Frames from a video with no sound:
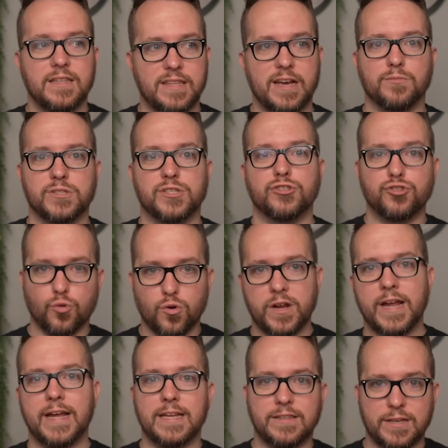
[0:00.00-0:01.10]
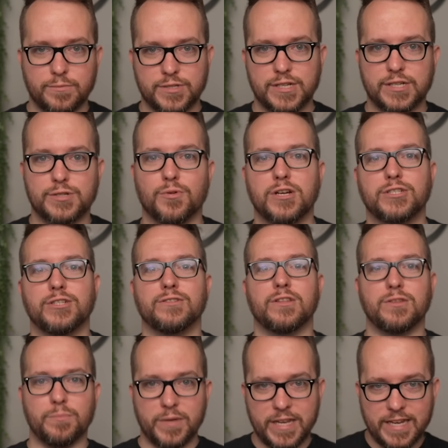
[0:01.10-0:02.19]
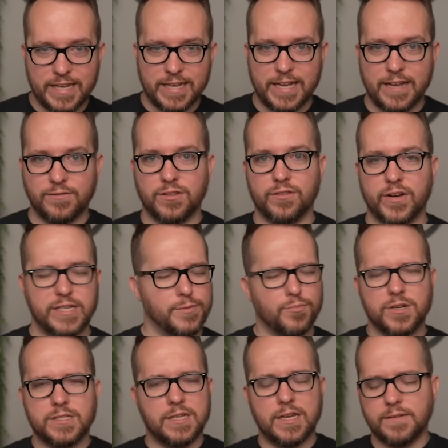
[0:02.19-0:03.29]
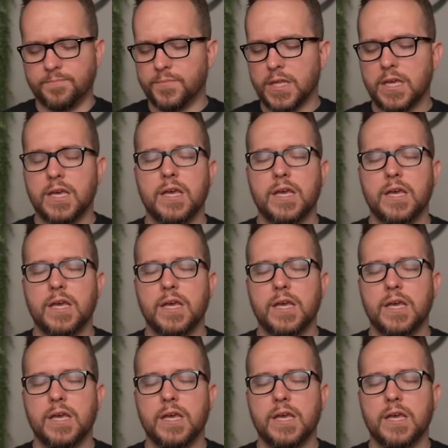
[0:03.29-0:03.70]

That was a shorthand. That was an expression that the media gave to the vice president.